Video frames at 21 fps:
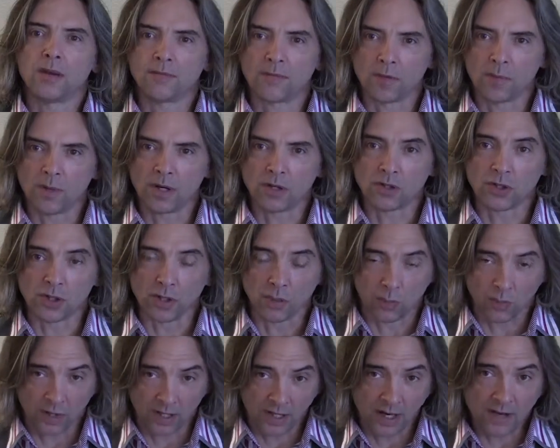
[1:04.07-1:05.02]
information that
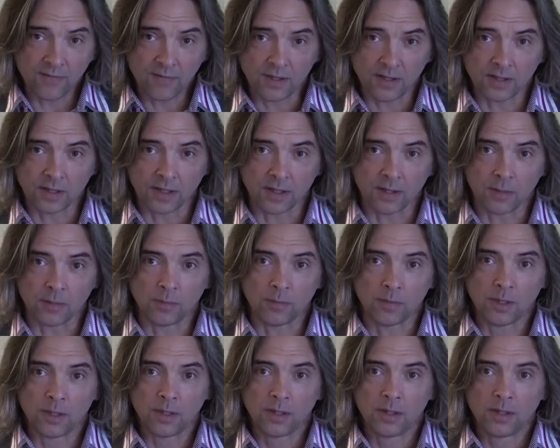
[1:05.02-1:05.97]
we're giving
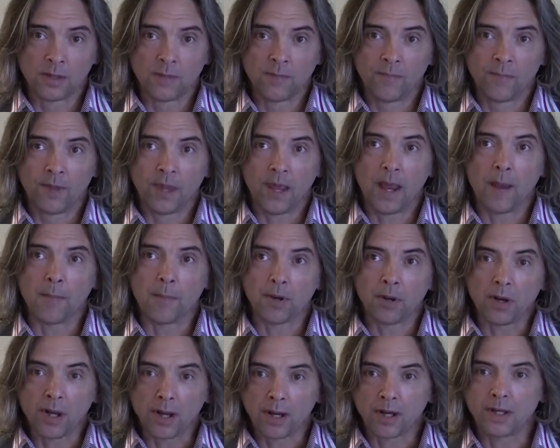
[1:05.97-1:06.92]
them and
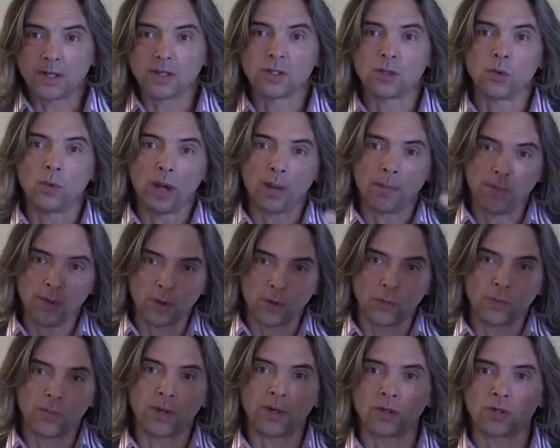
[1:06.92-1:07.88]
plug it into a
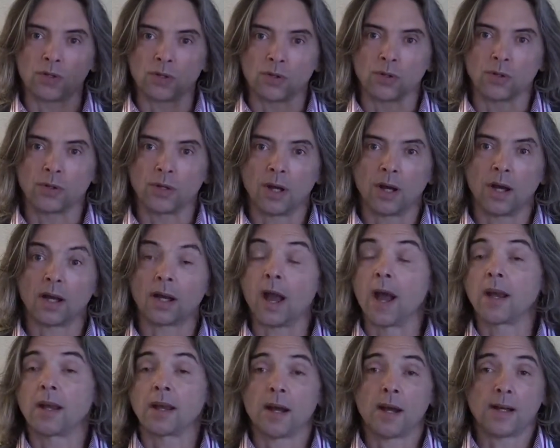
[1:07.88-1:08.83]
bigger picture,
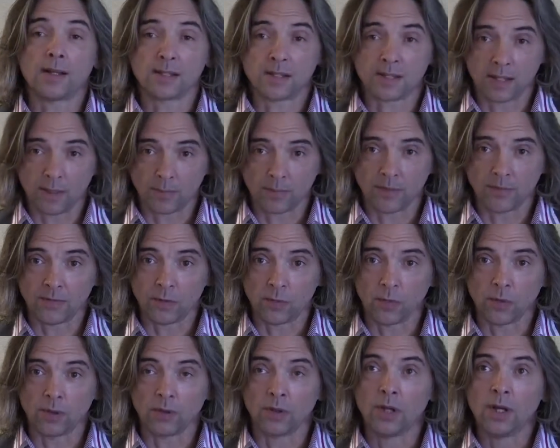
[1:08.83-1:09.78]
a concept, if you
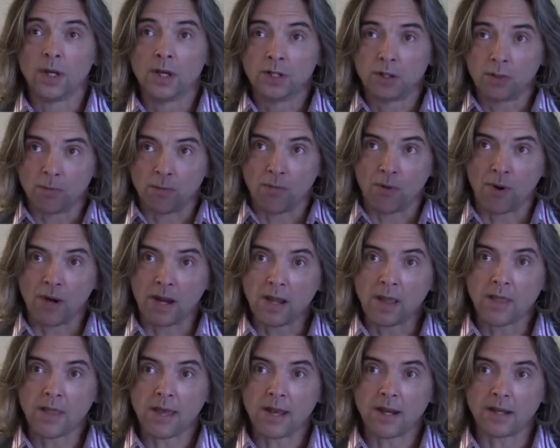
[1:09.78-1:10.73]
will, to
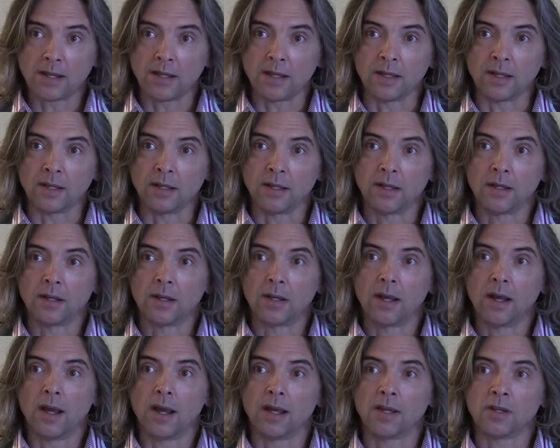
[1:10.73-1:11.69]
bring that in
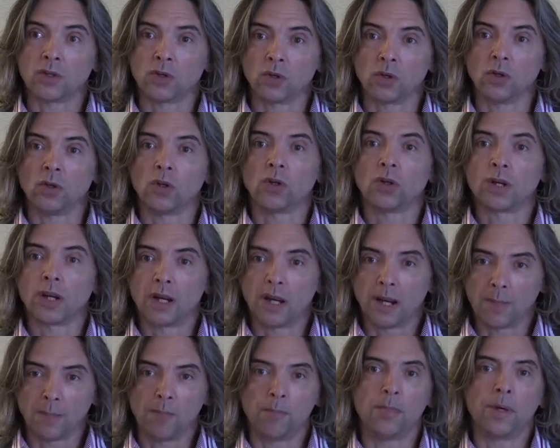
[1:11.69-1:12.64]
and to look at
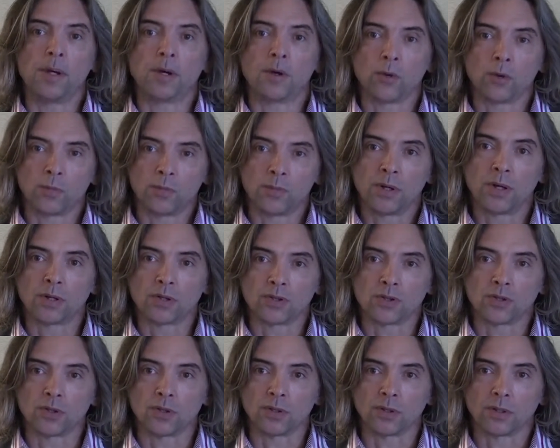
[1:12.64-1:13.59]
a bigger
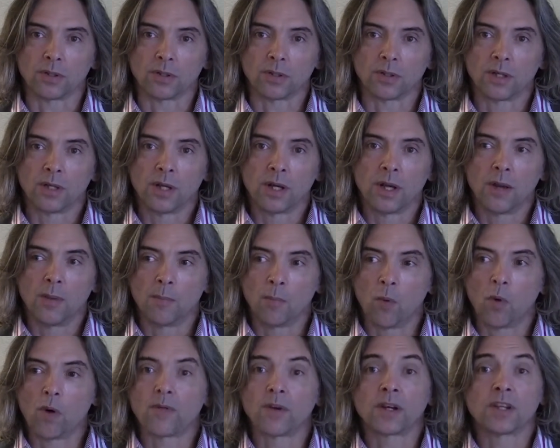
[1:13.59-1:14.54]
picture,
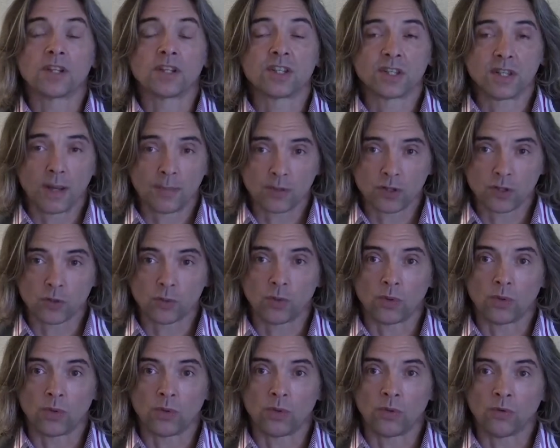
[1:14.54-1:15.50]
more of a
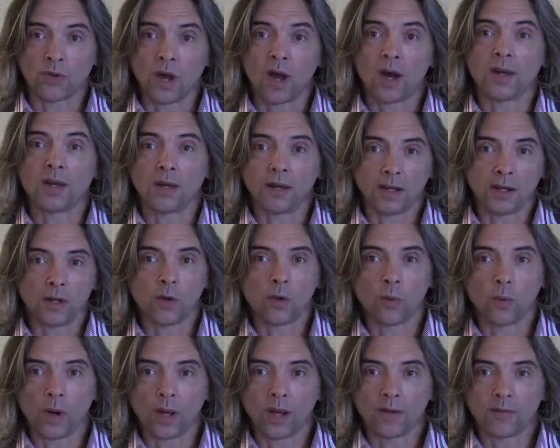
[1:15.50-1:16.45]
conceptual,
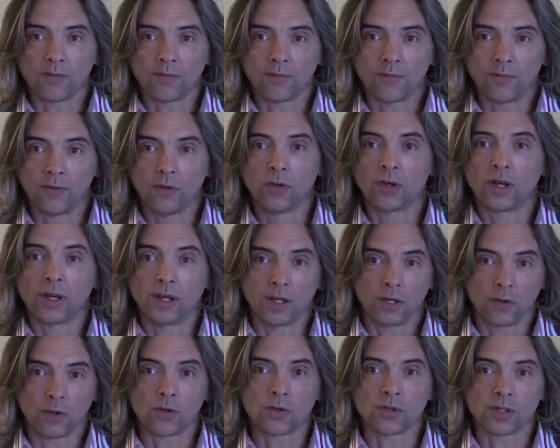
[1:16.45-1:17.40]
non-linear way of looking
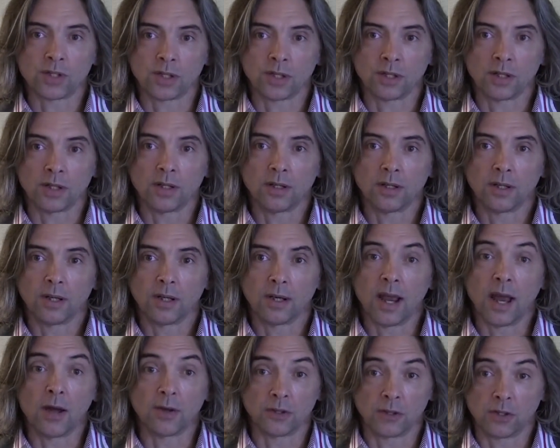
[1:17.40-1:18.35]
at nursing
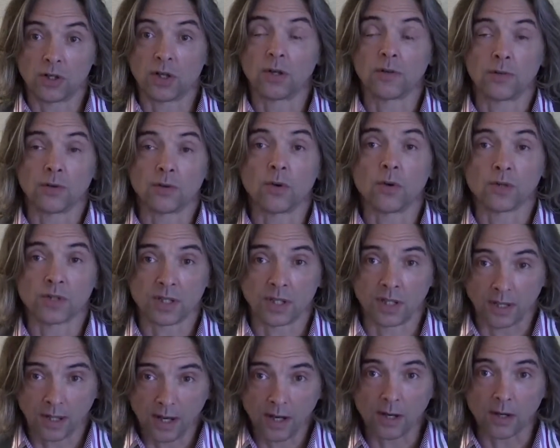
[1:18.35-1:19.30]
and how to deliver
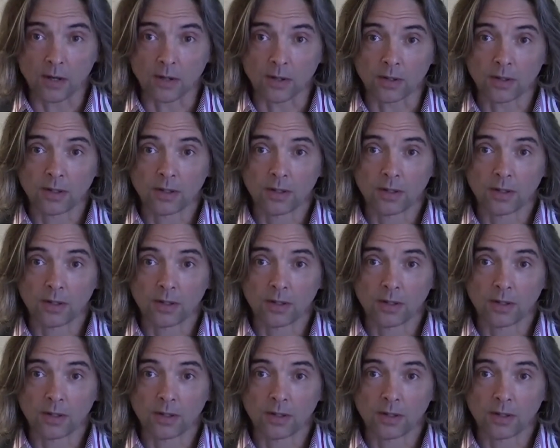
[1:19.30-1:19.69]
nursing care.